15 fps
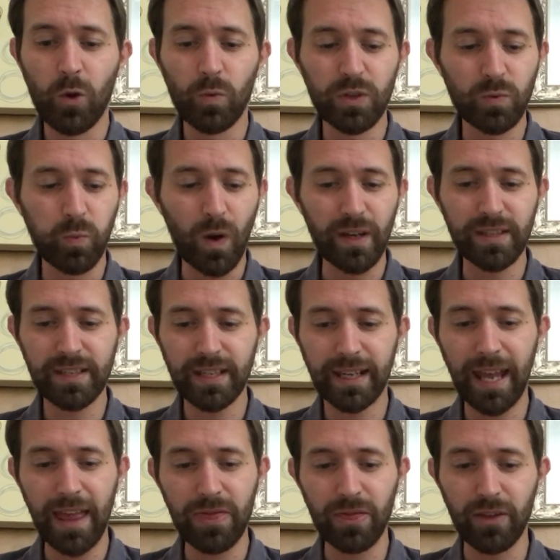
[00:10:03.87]
was once
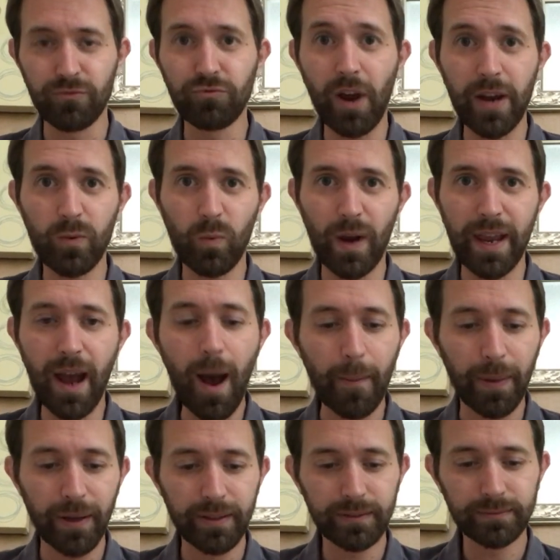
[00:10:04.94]
again the right way
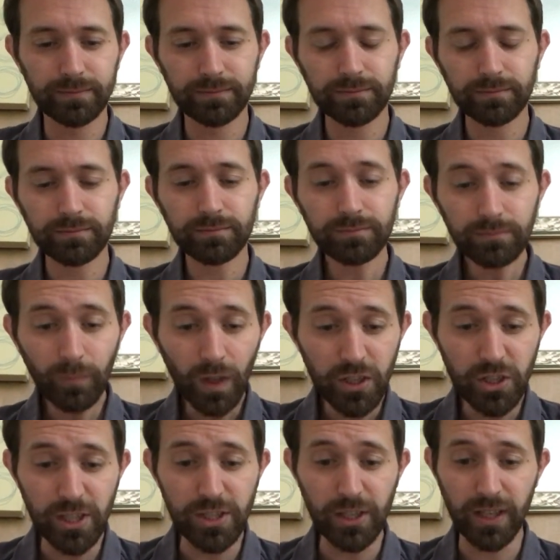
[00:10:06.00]
up.
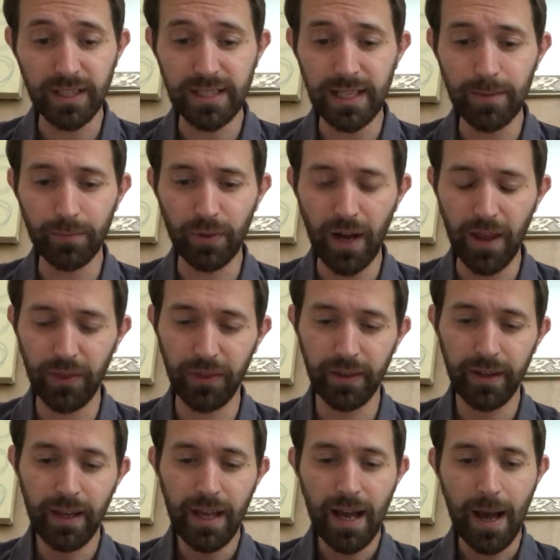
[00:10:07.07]
She took a deep breath
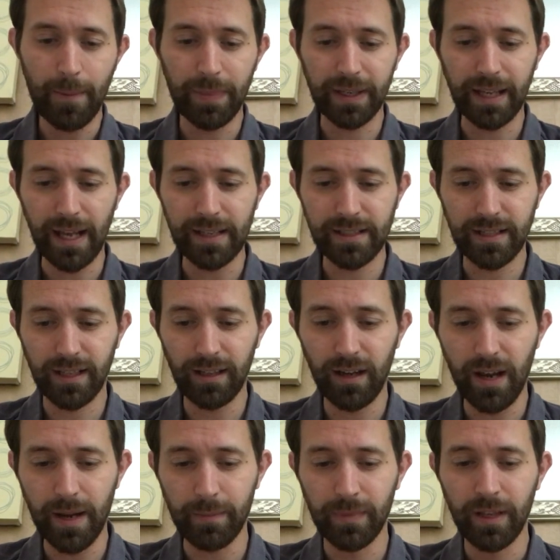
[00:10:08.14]
and began to
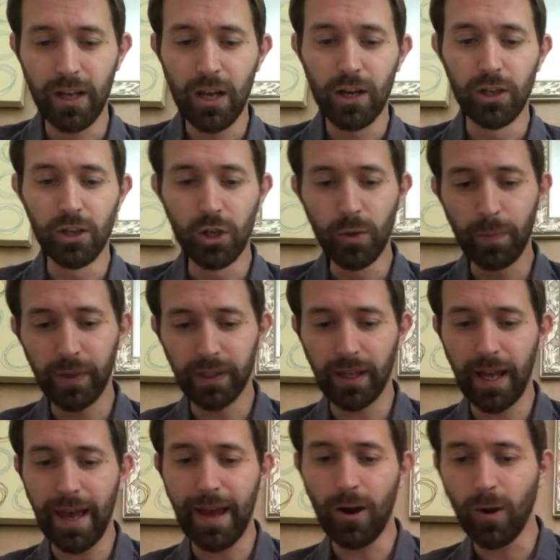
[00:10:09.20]
climb, looping
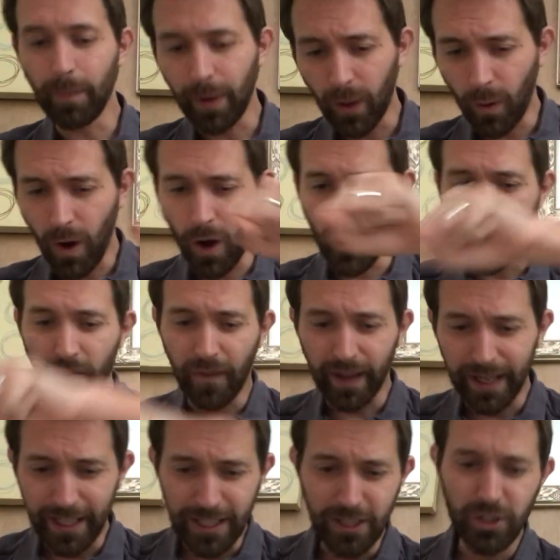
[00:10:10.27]
her elbow over
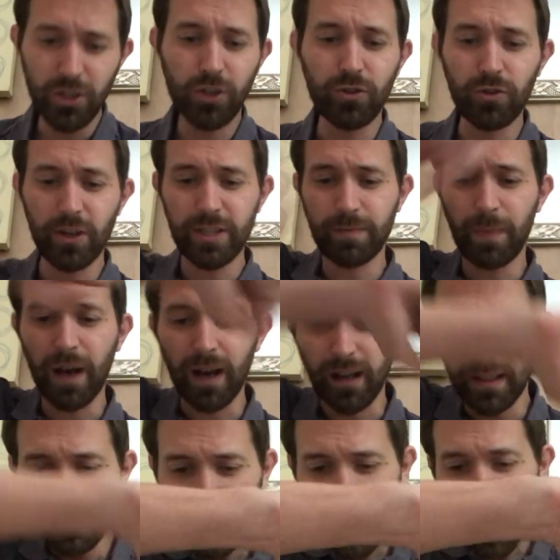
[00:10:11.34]
each crossbar.
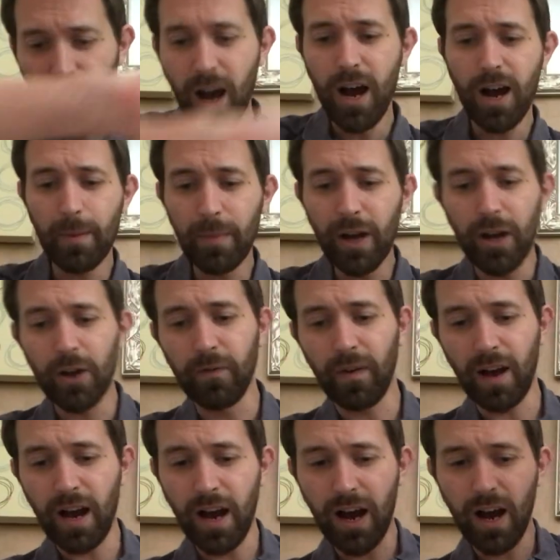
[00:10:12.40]
Arm
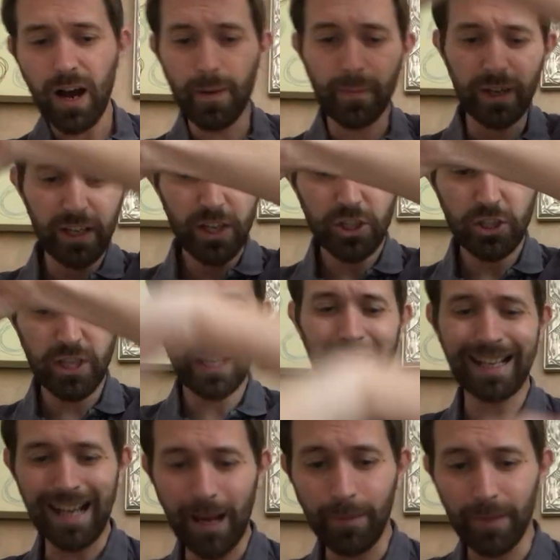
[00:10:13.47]
over arm, she
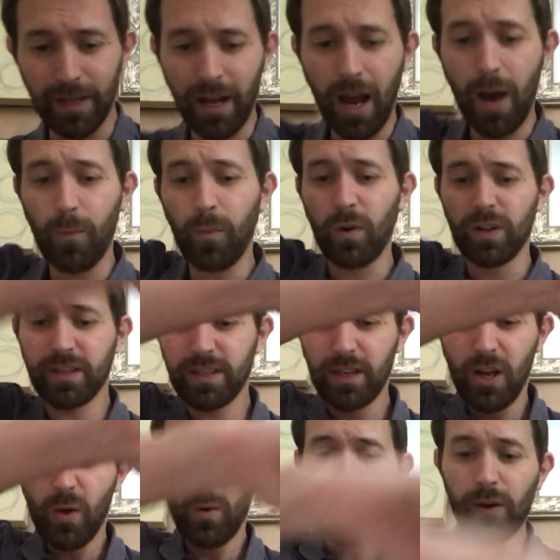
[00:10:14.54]
clambered upwards,
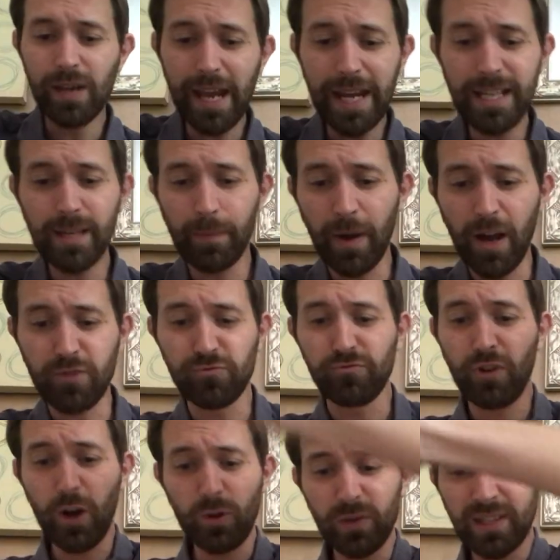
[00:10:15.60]
while Ladybird
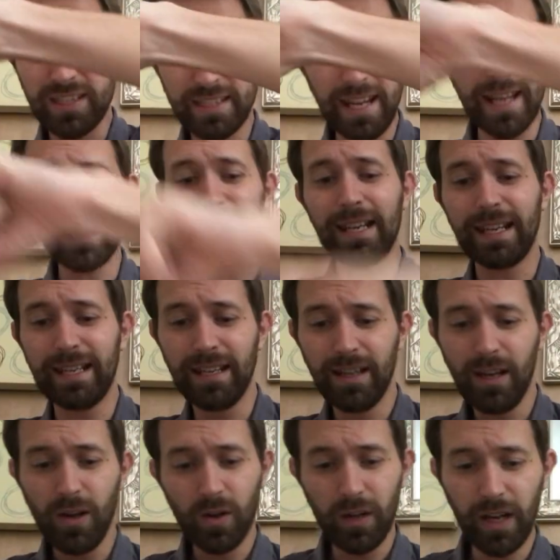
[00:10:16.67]
rose steadily
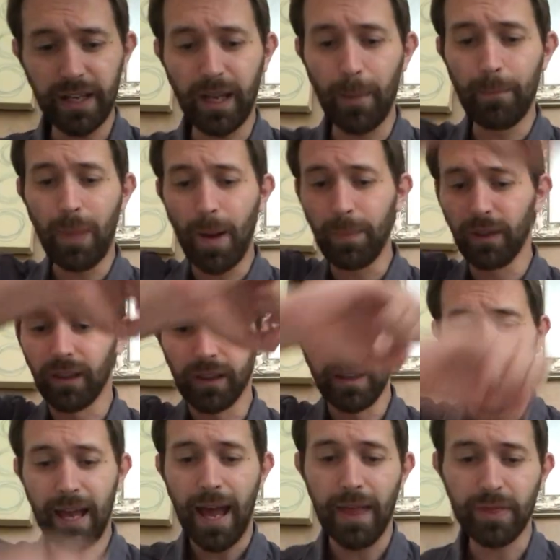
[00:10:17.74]
like a bubble,
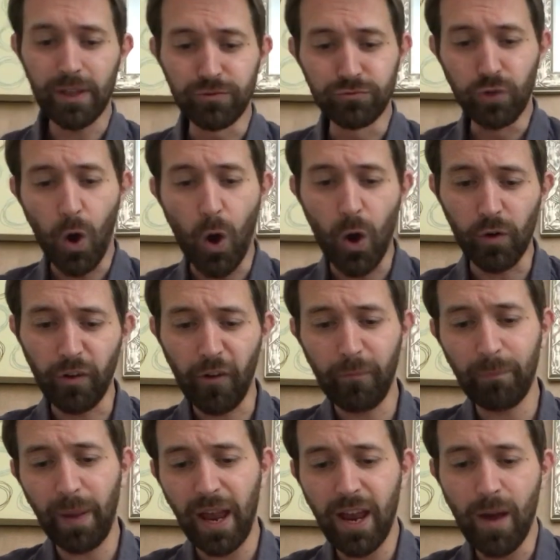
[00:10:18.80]
and the roar
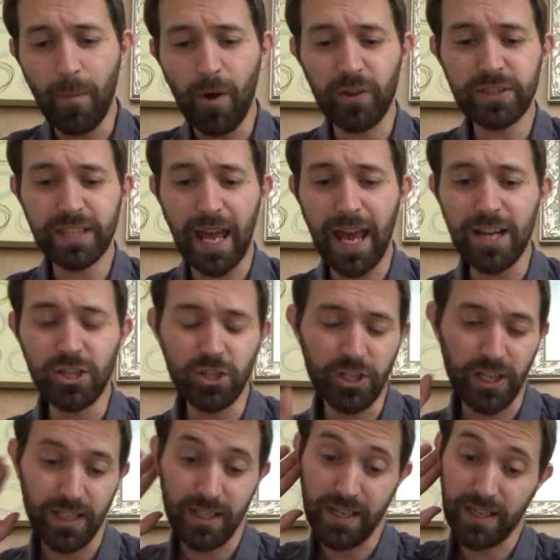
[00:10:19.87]
of Behemoth's
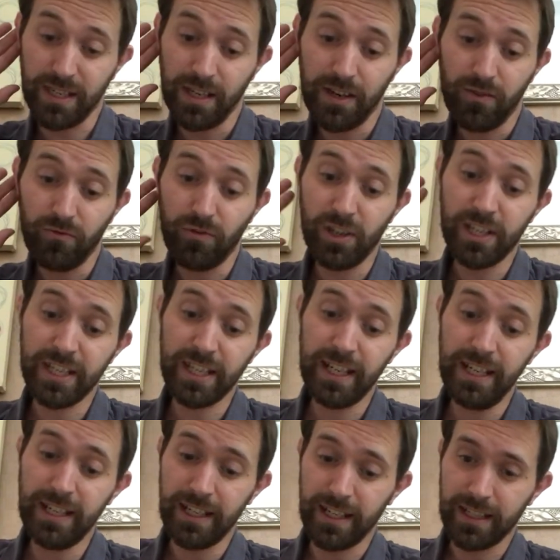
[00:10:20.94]
engines
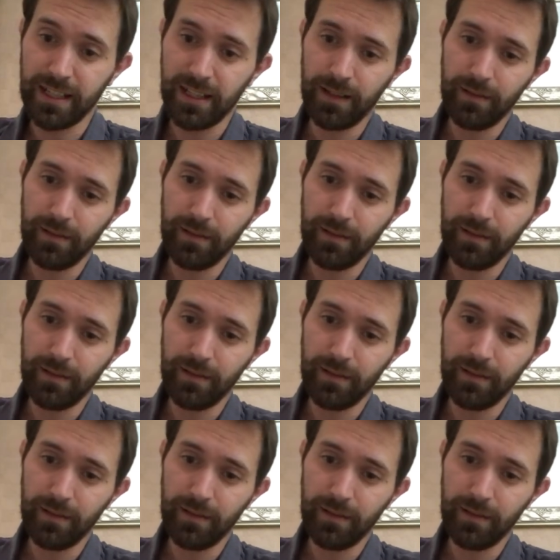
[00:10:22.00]
receded.